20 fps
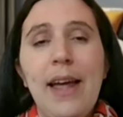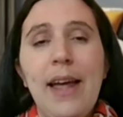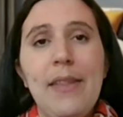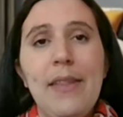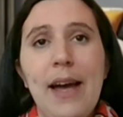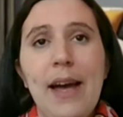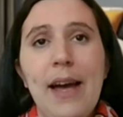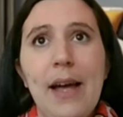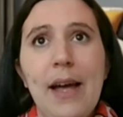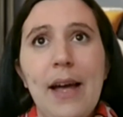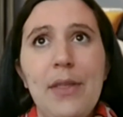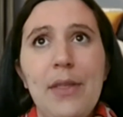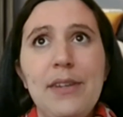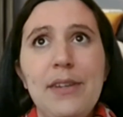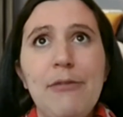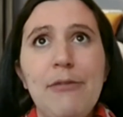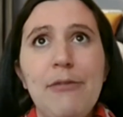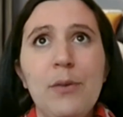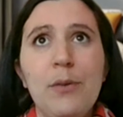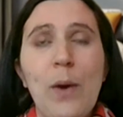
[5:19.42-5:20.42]
the
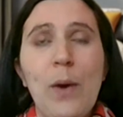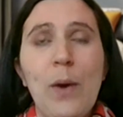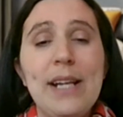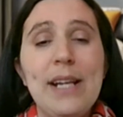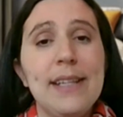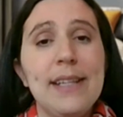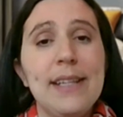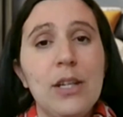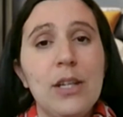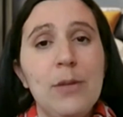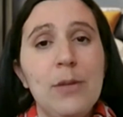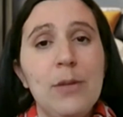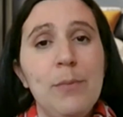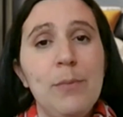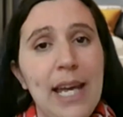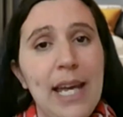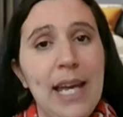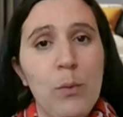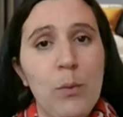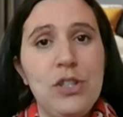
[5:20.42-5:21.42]
different ways they
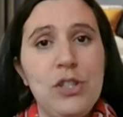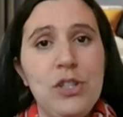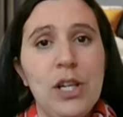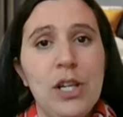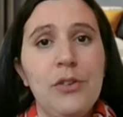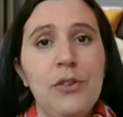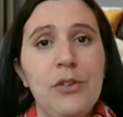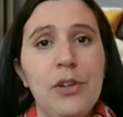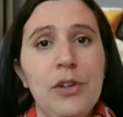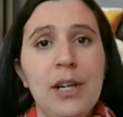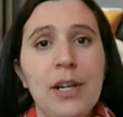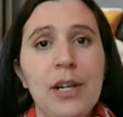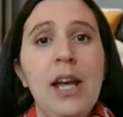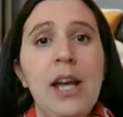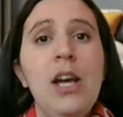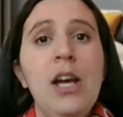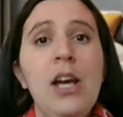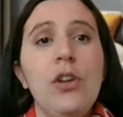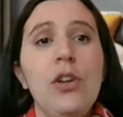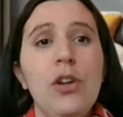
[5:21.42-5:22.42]
communicate with children
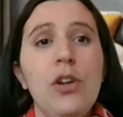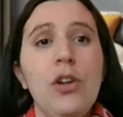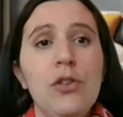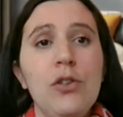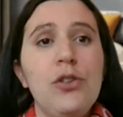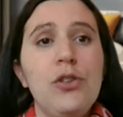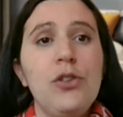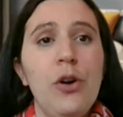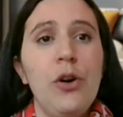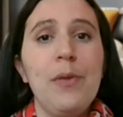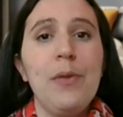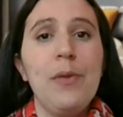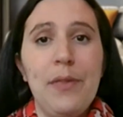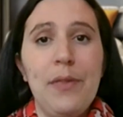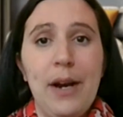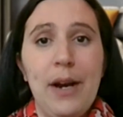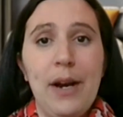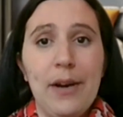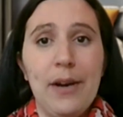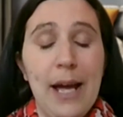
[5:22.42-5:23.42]
to ensure that
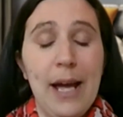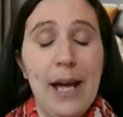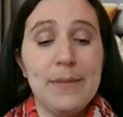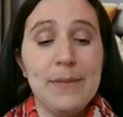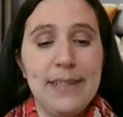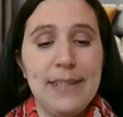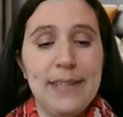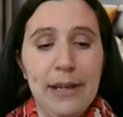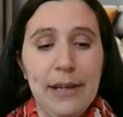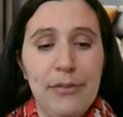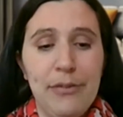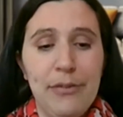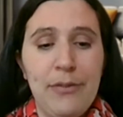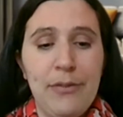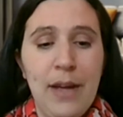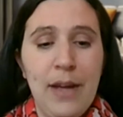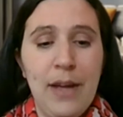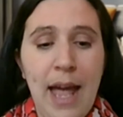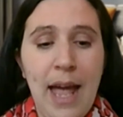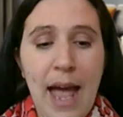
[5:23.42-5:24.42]
they're kept safe.
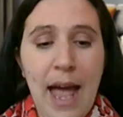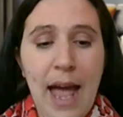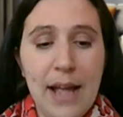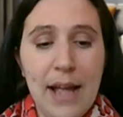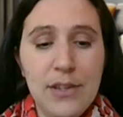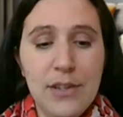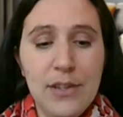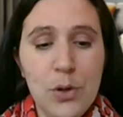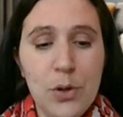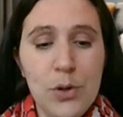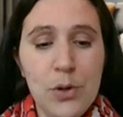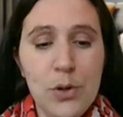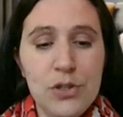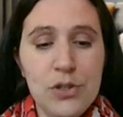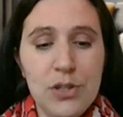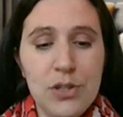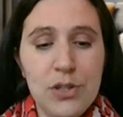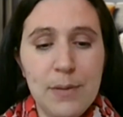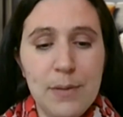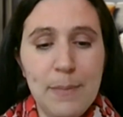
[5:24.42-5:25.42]
And so those are
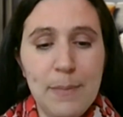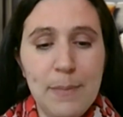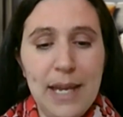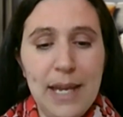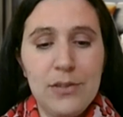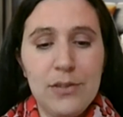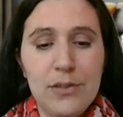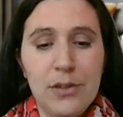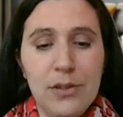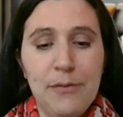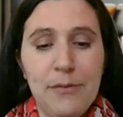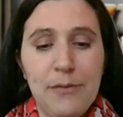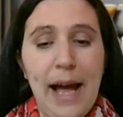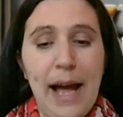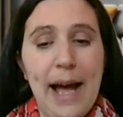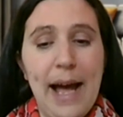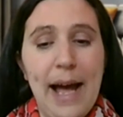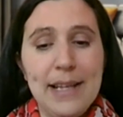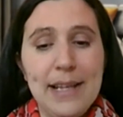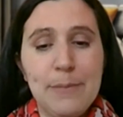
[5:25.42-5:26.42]
just the main sort of
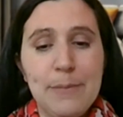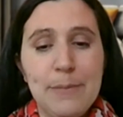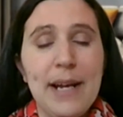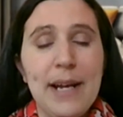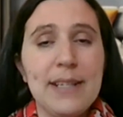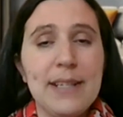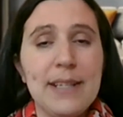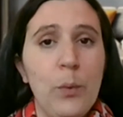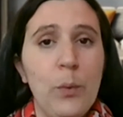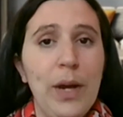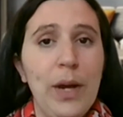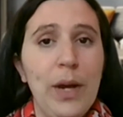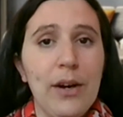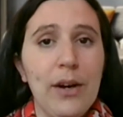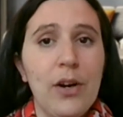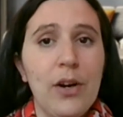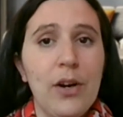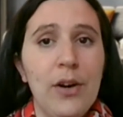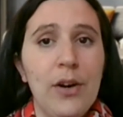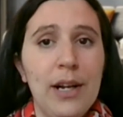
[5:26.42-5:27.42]
aspects that we are
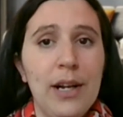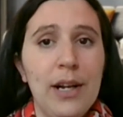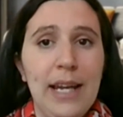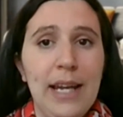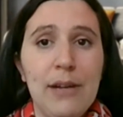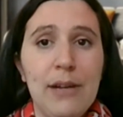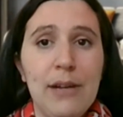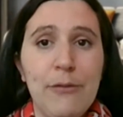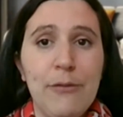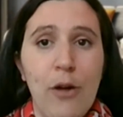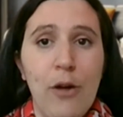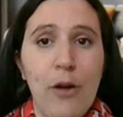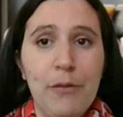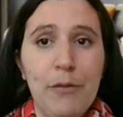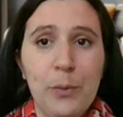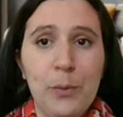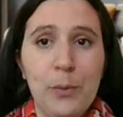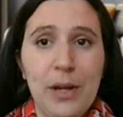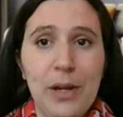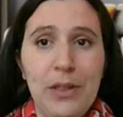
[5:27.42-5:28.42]
currently
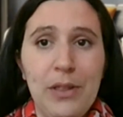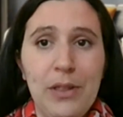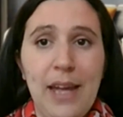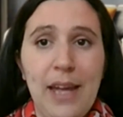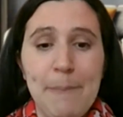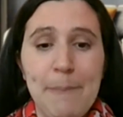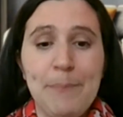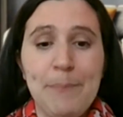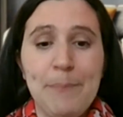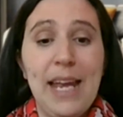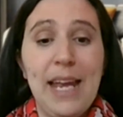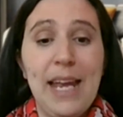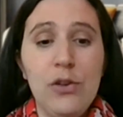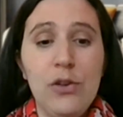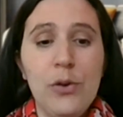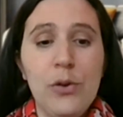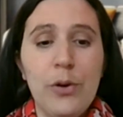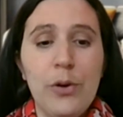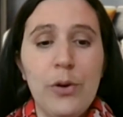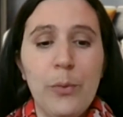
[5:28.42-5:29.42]
involved with
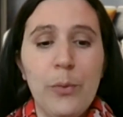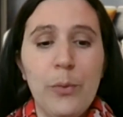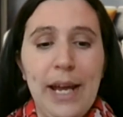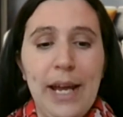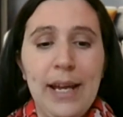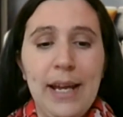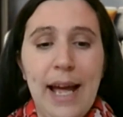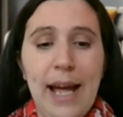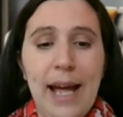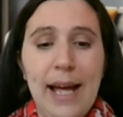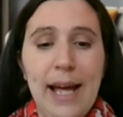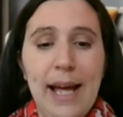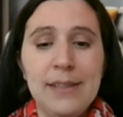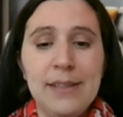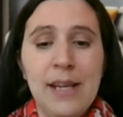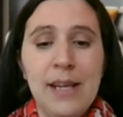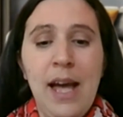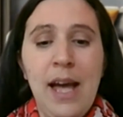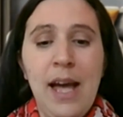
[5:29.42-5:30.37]
in Norway. And